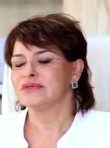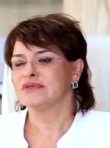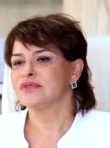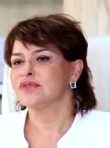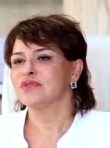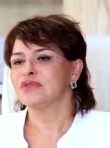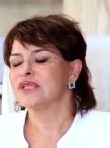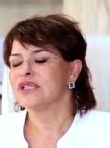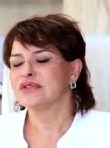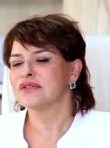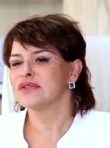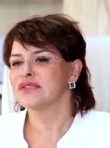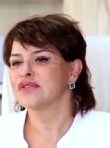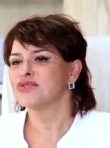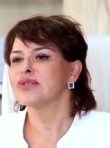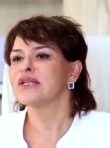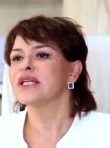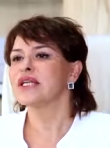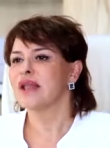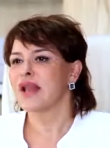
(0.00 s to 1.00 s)
couldn't
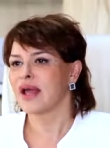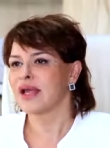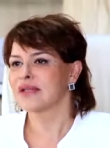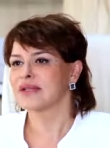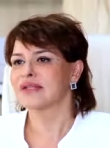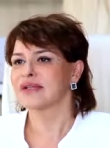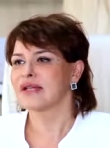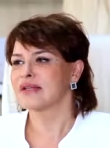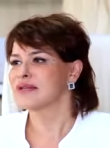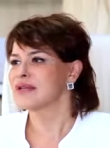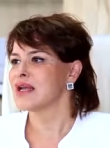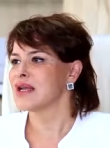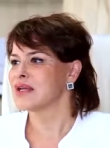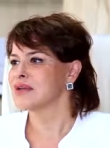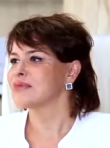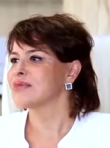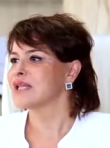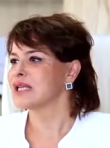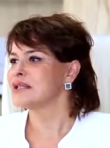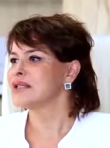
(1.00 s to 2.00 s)
realize that
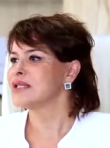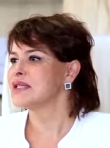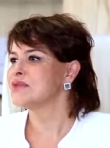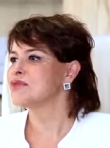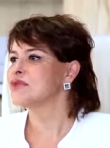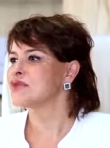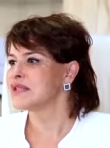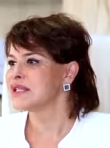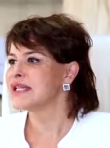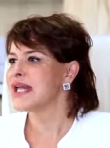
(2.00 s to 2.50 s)
time that he was